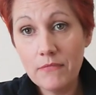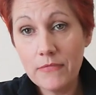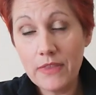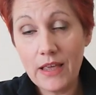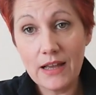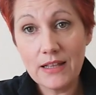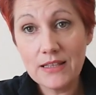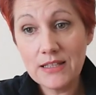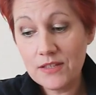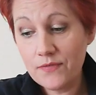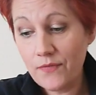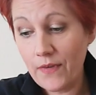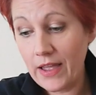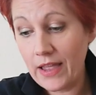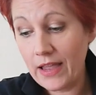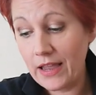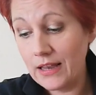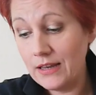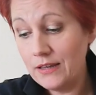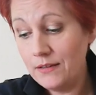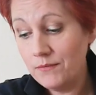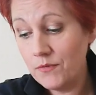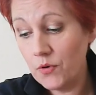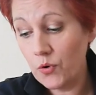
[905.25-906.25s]
That's
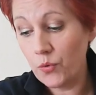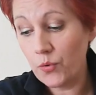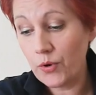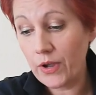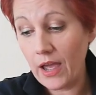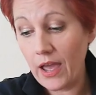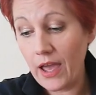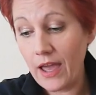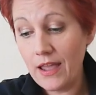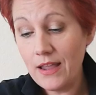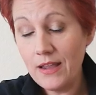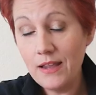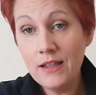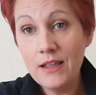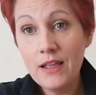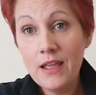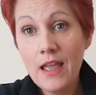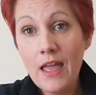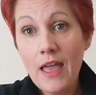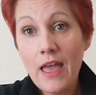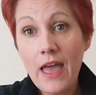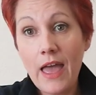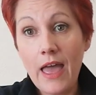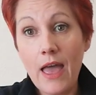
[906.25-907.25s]
fine. Okay?
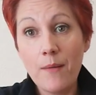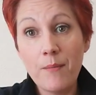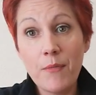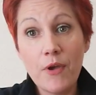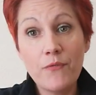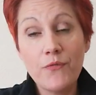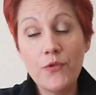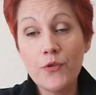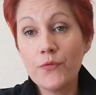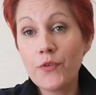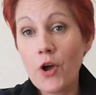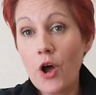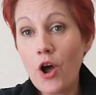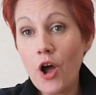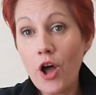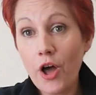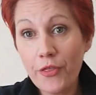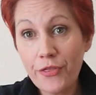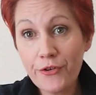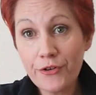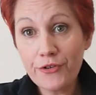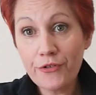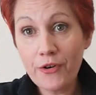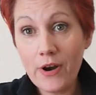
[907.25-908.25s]
If you've got
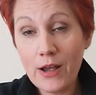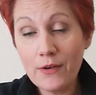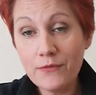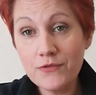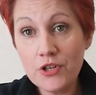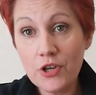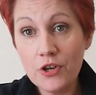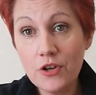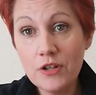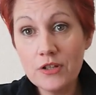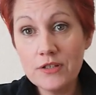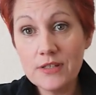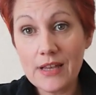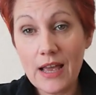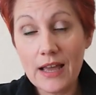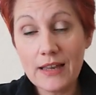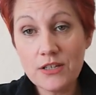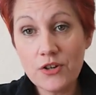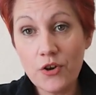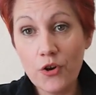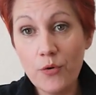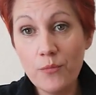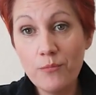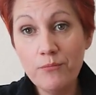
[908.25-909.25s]
other craft tools
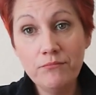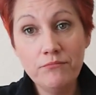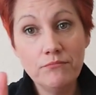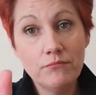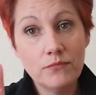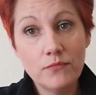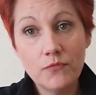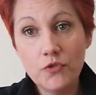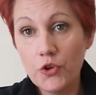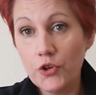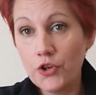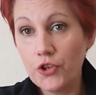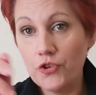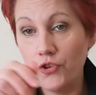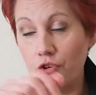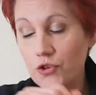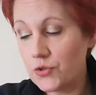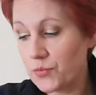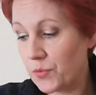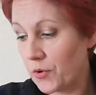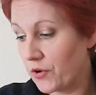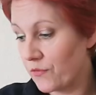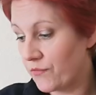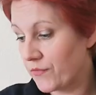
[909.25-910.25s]
at home, you can
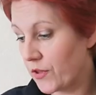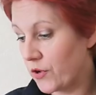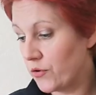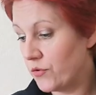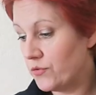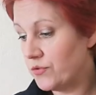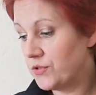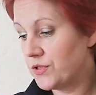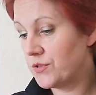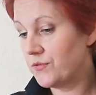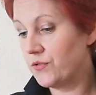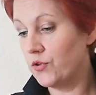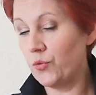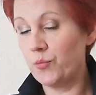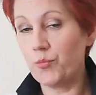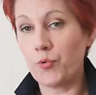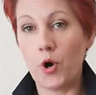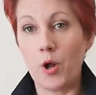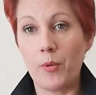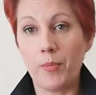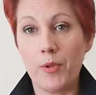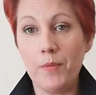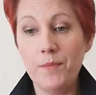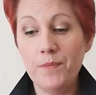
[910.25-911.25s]
use one of those. No
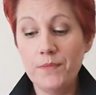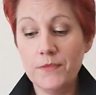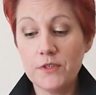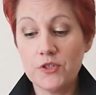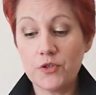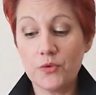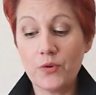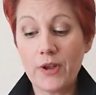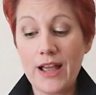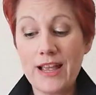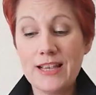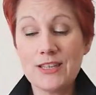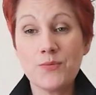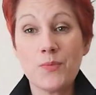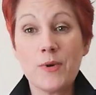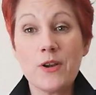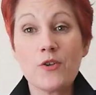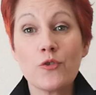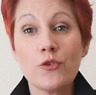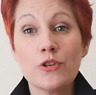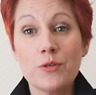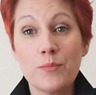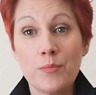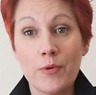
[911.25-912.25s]
problem. So, guys,
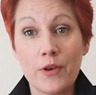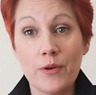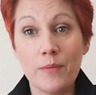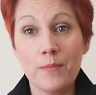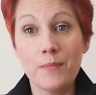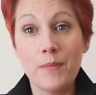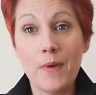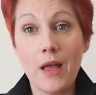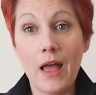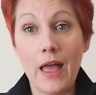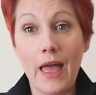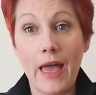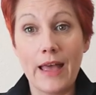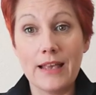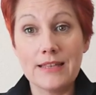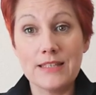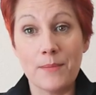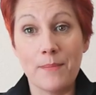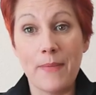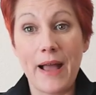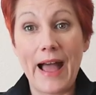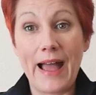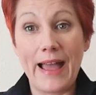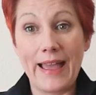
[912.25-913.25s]
we're going to put
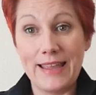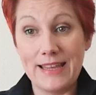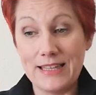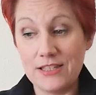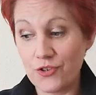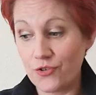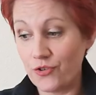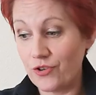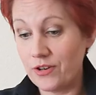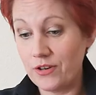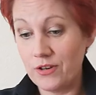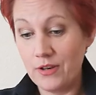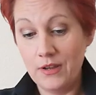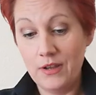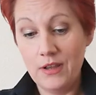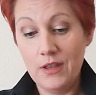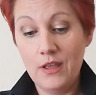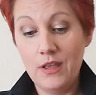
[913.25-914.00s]
some eyes on.